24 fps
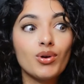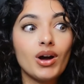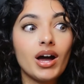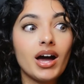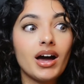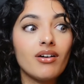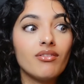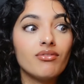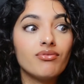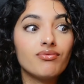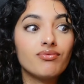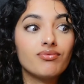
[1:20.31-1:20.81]

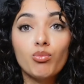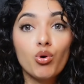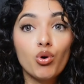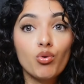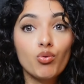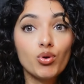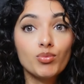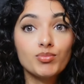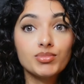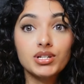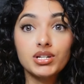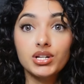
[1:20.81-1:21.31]
have more
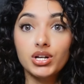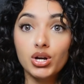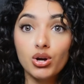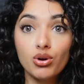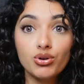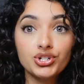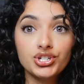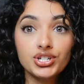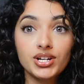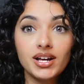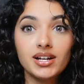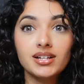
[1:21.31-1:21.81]
room to
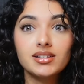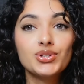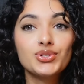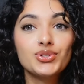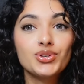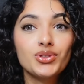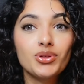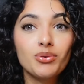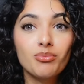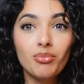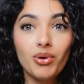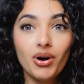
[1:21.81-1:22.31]
negotiate?
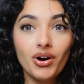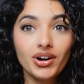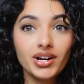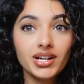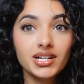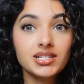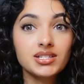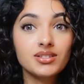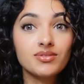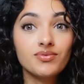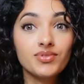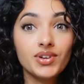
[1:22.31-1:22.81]
So the
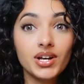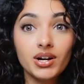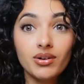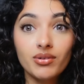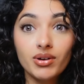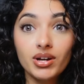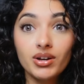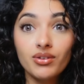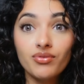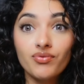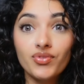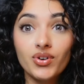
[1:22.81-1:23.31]
markets
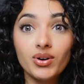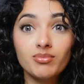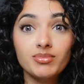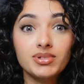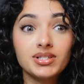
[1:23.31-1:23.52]
vary from